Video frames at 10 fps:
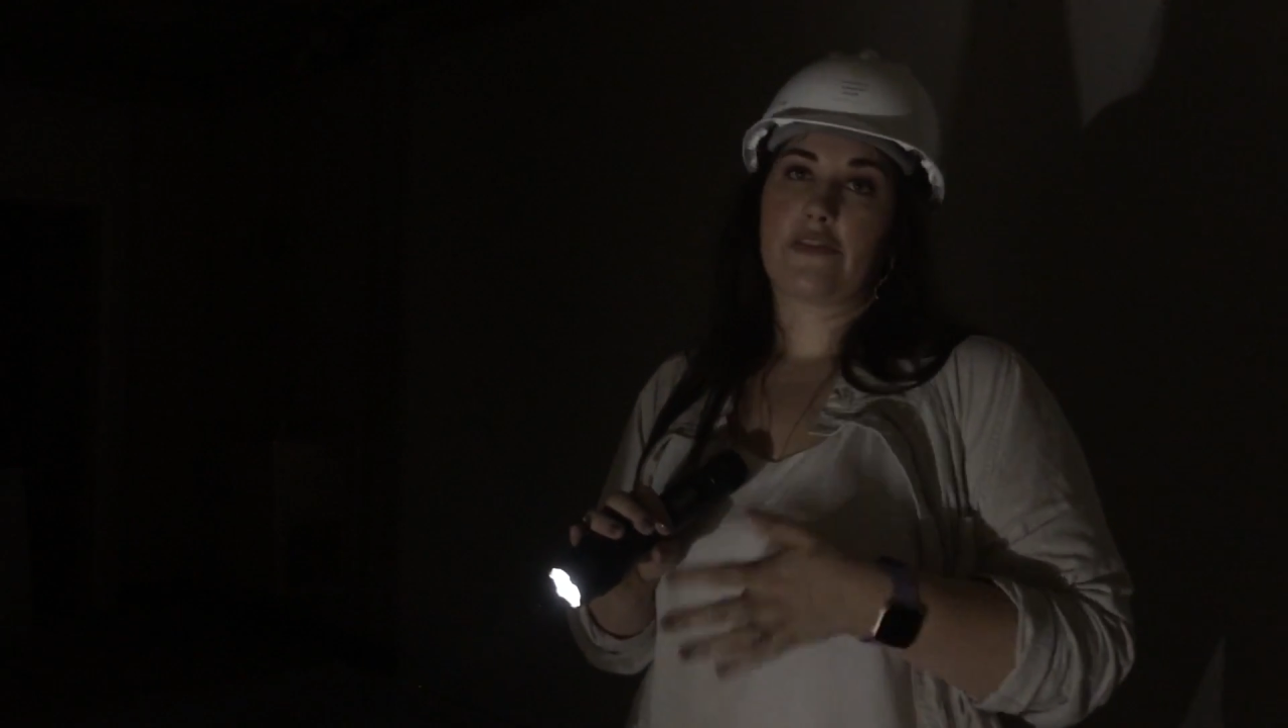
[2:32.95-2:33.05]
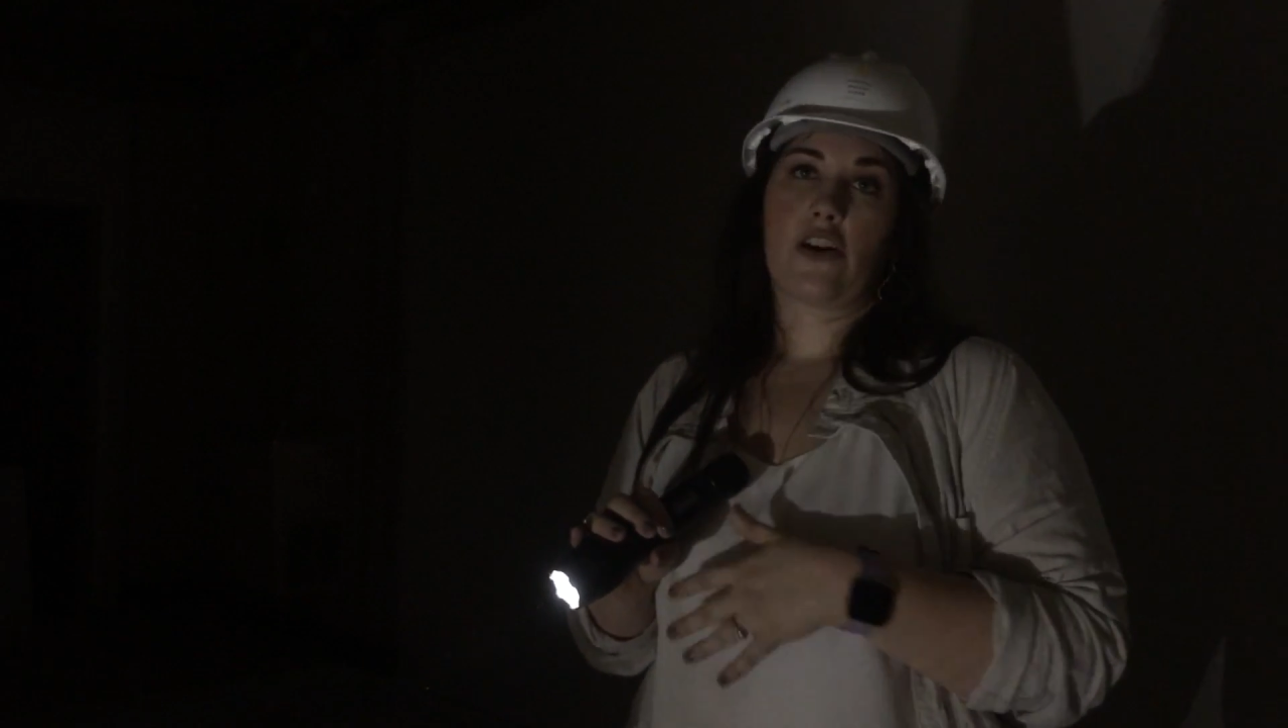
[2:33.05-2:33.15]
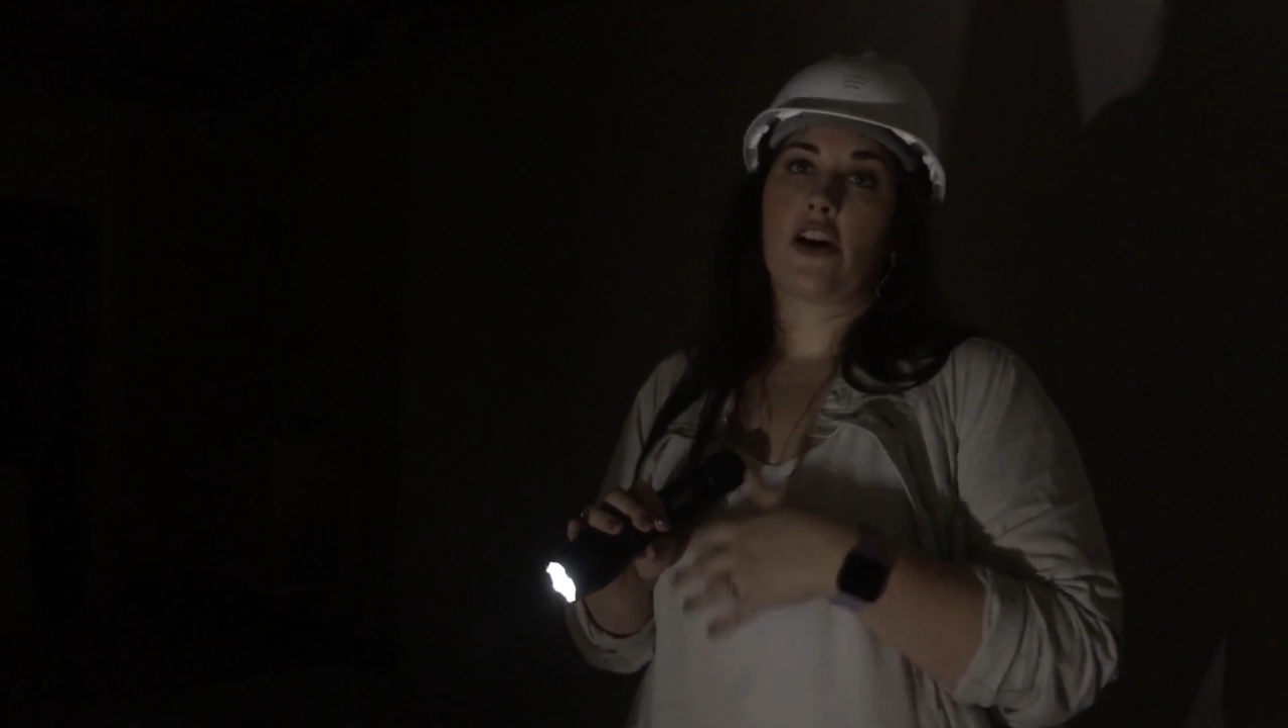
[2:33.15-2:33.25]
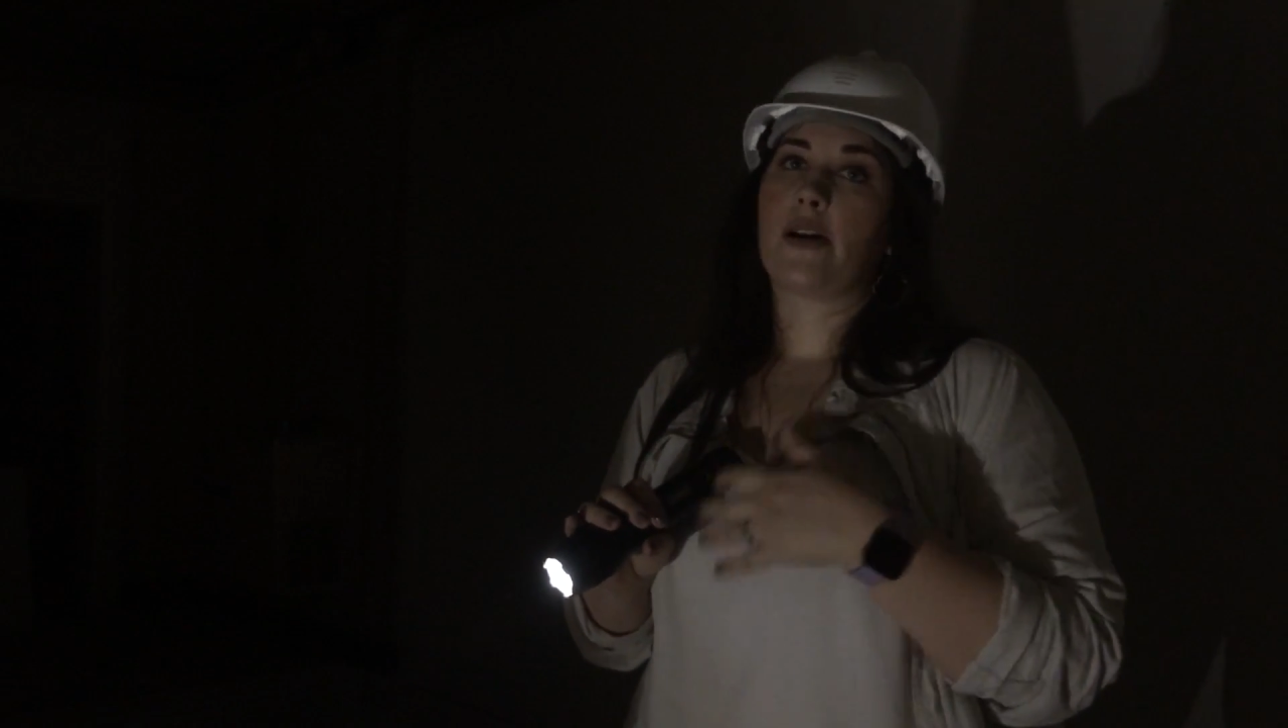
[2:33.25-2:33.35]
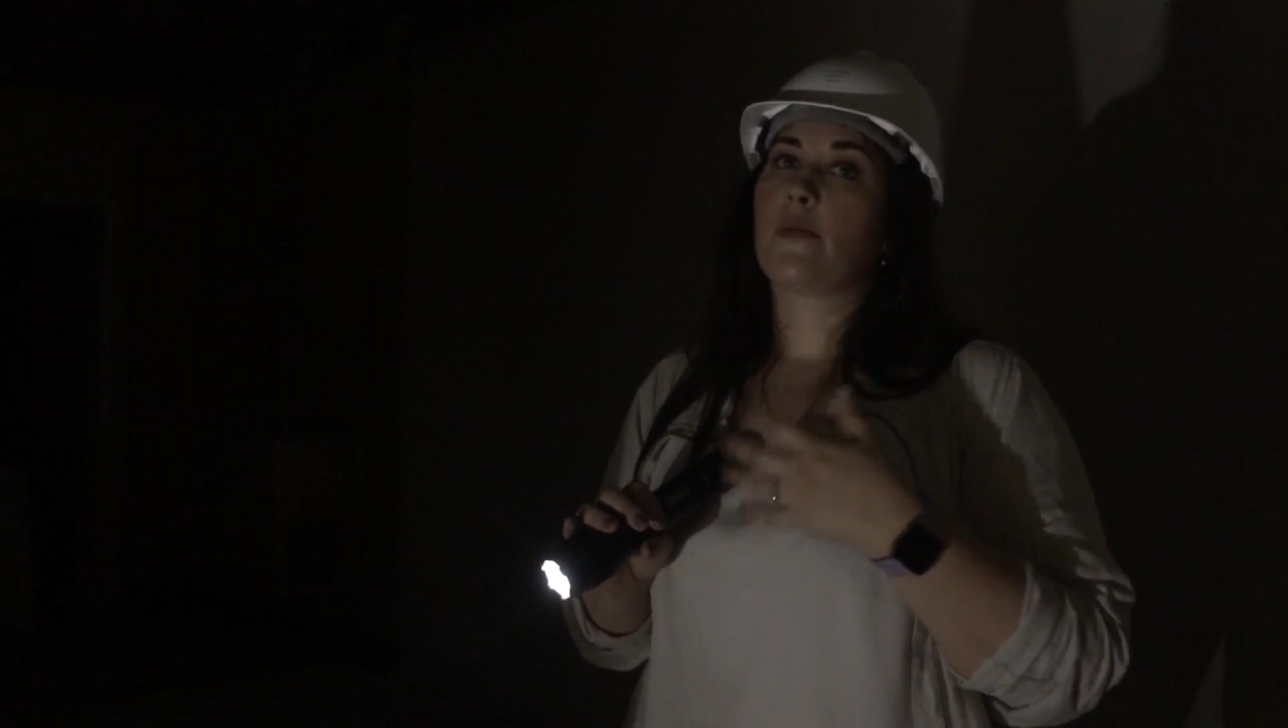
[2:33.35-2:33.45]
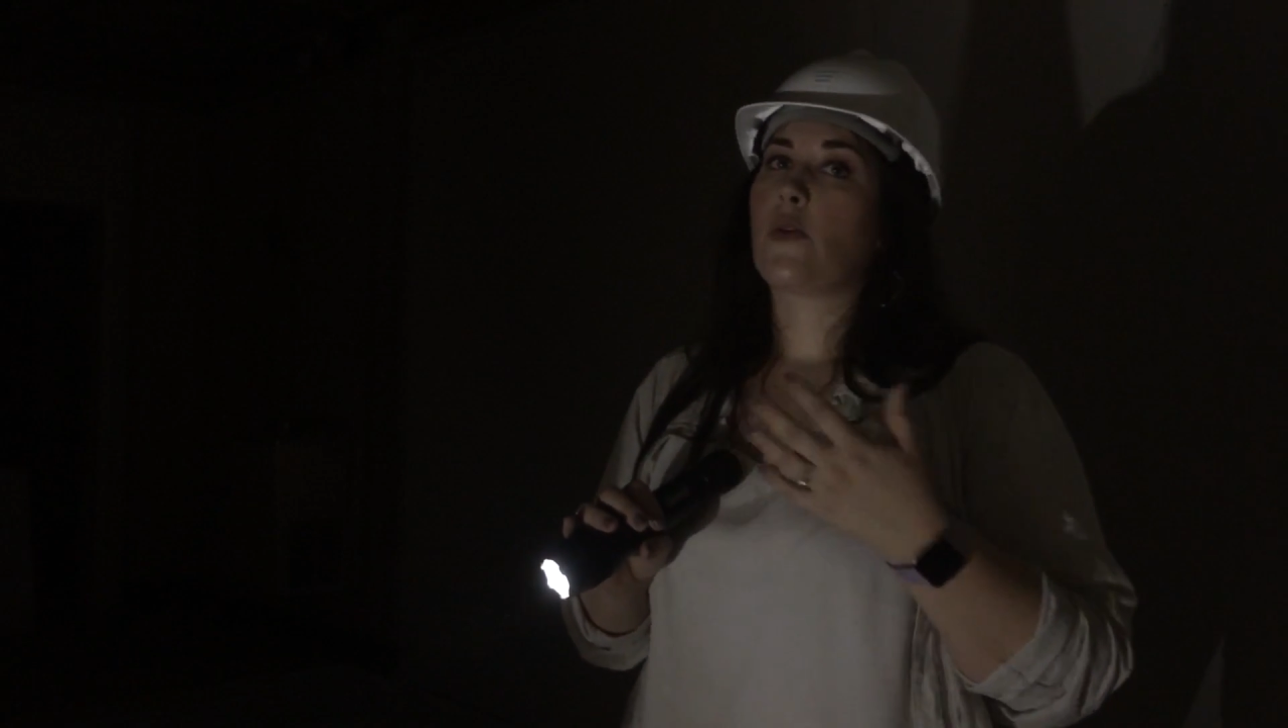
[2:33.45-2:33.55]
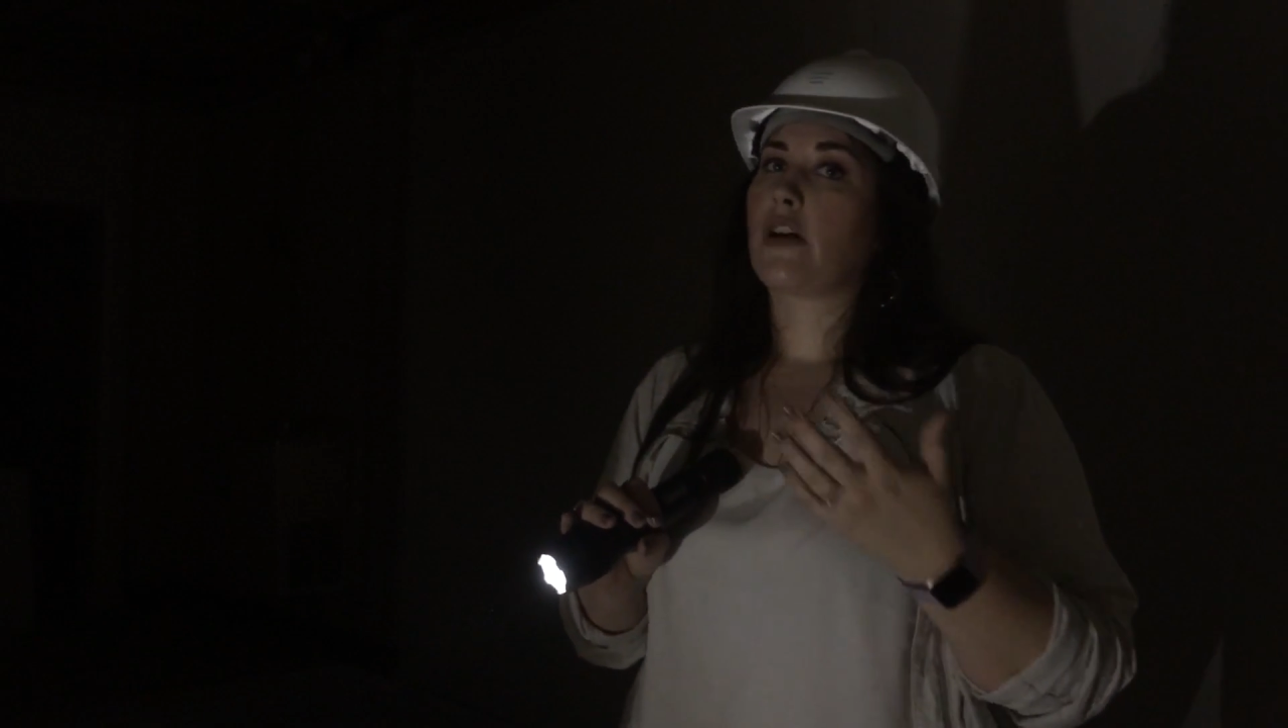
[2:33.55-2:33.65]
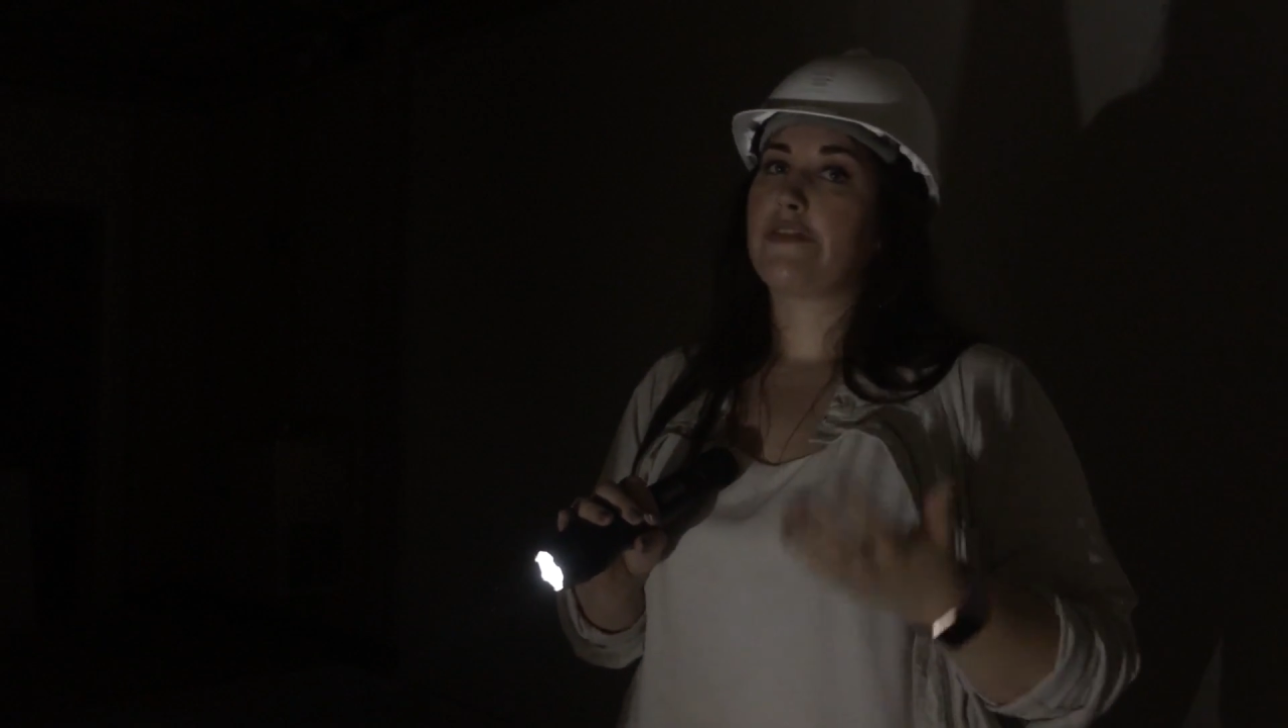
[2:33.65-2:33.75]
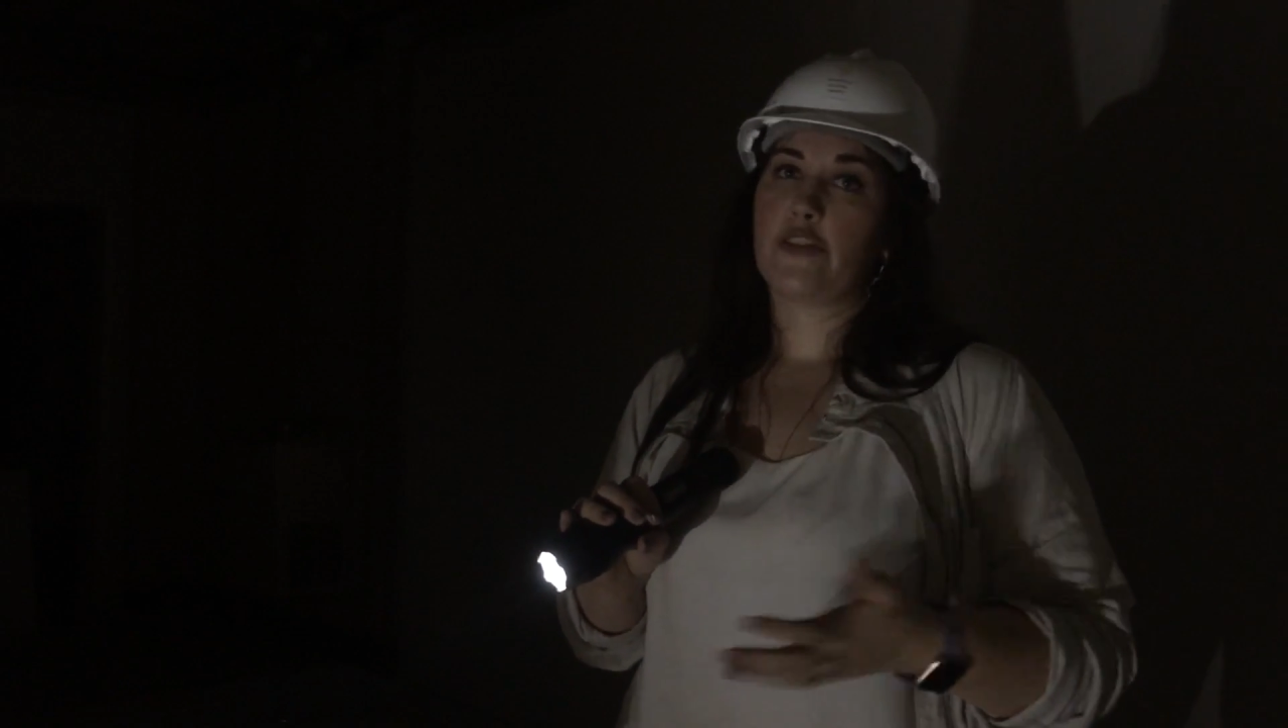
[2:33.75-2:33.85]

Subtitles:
farm or a